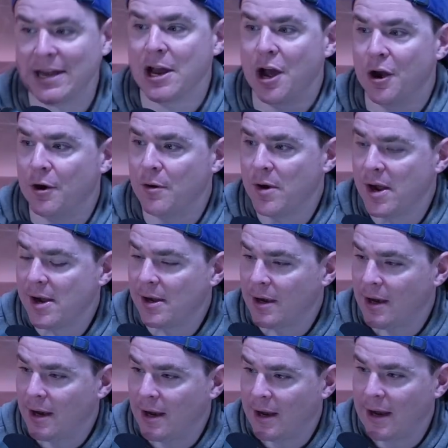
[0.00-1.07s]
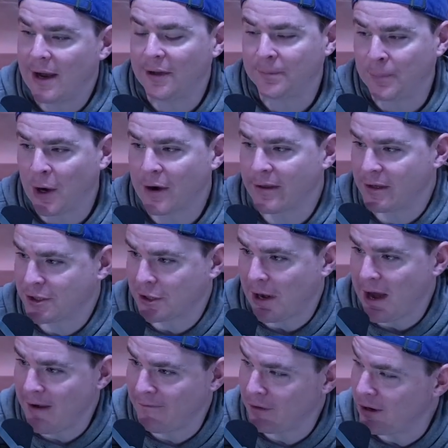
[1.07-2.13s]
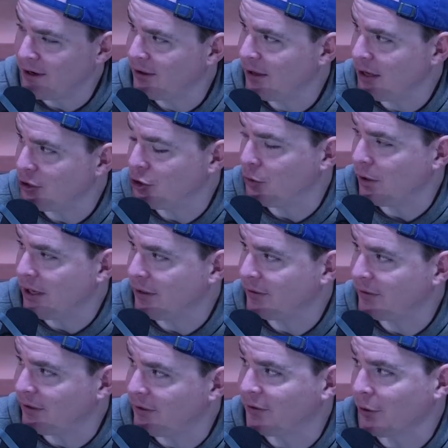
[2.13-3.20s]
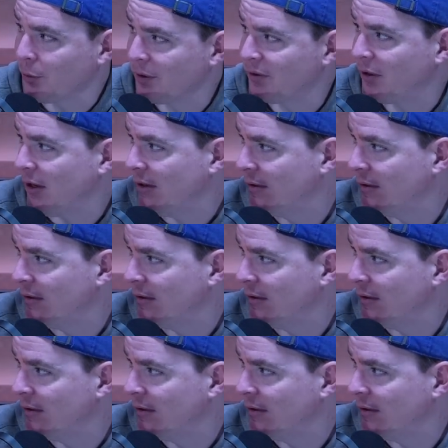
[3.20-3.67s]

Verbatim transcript: know as part of the triumvirate that Julius Caesar was in.